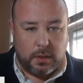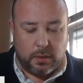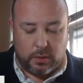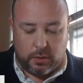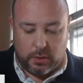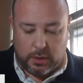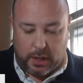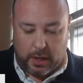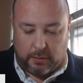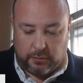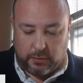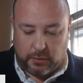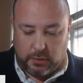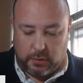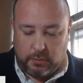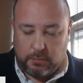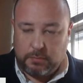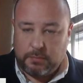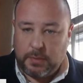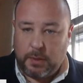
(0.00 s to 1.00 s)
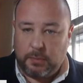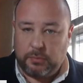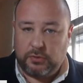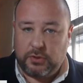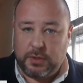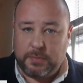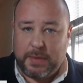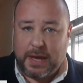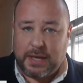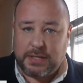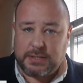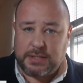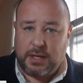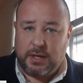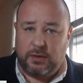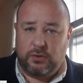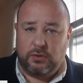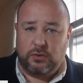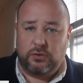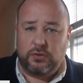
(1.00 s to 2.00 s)
Good afternoon. I'm Steve Mazikane.
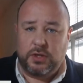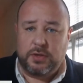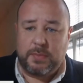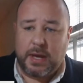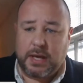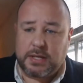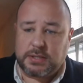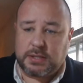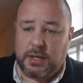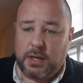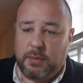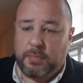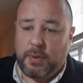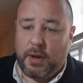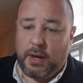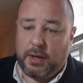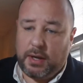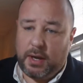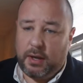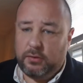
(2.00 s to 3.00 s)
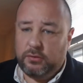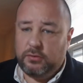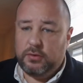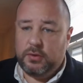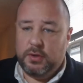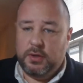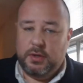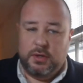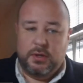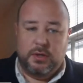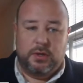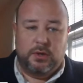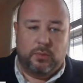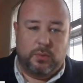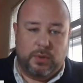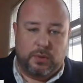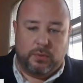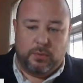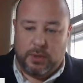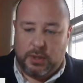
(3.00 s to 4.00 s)
This is the Steve Mazikane Podcast.
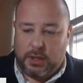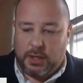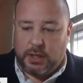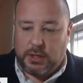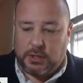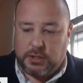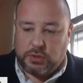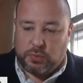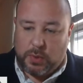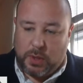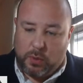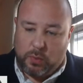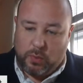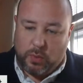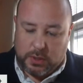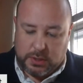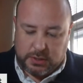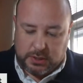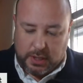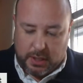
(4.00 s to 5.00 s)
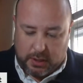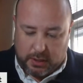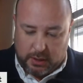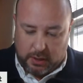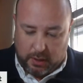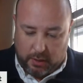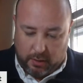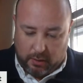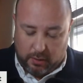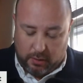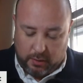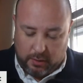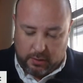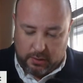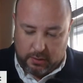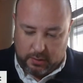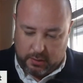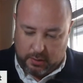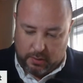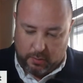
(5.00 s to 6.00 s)
We will just wait 1 second here.
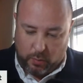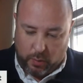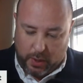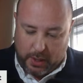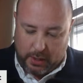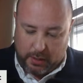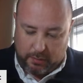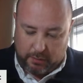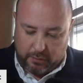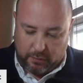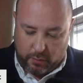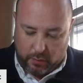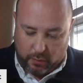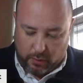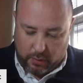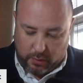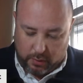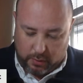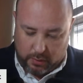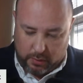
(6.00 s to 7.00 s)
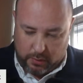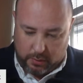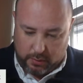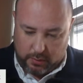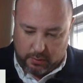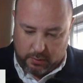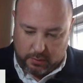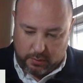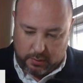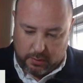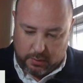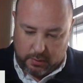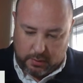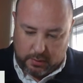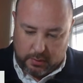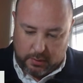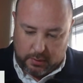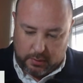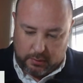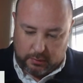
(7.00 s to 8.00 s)
I'm waiting for
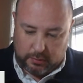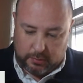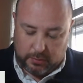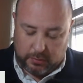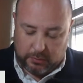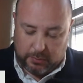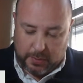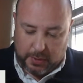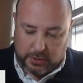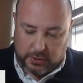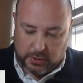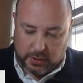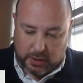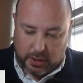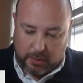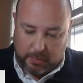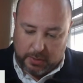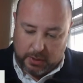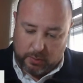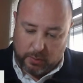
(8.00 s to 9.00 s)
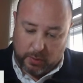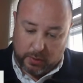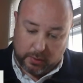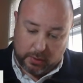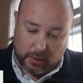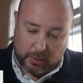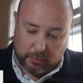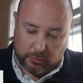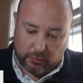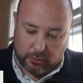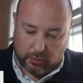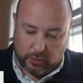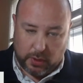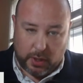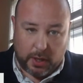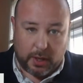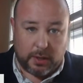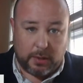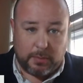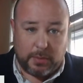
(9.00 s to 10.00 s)
some information to come in. Whether it comes in or
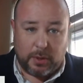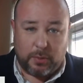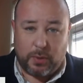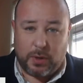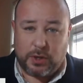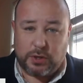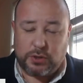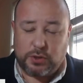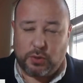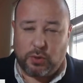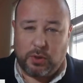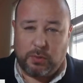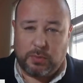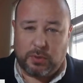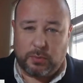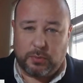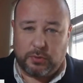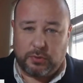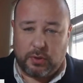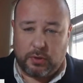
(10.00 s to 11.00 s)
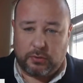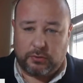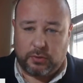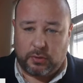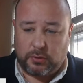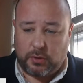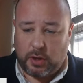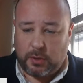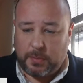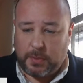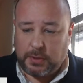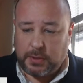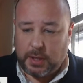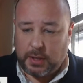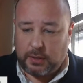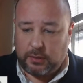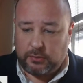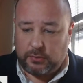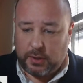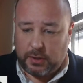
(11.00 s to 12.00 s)
not, I'm not quite sure, but we'll start talking about that
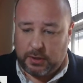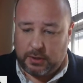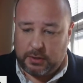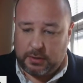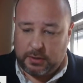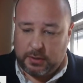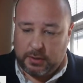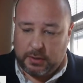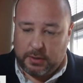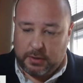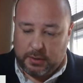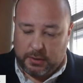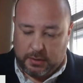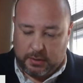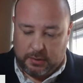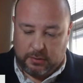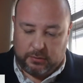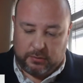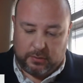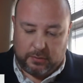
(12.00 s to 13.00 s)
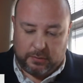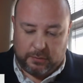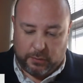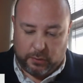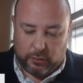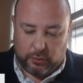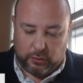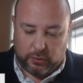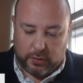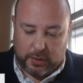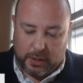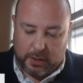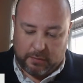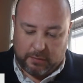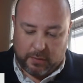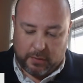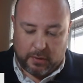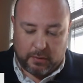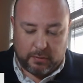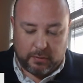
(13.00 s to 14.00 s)
in a second. It's the first day
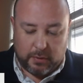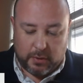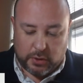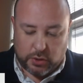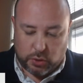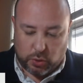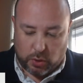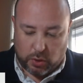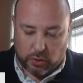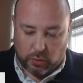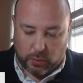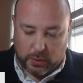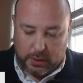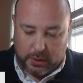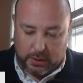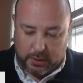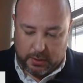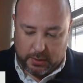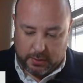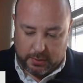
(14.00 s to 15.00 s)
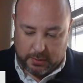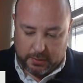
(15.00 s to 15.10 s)
of our shortened week.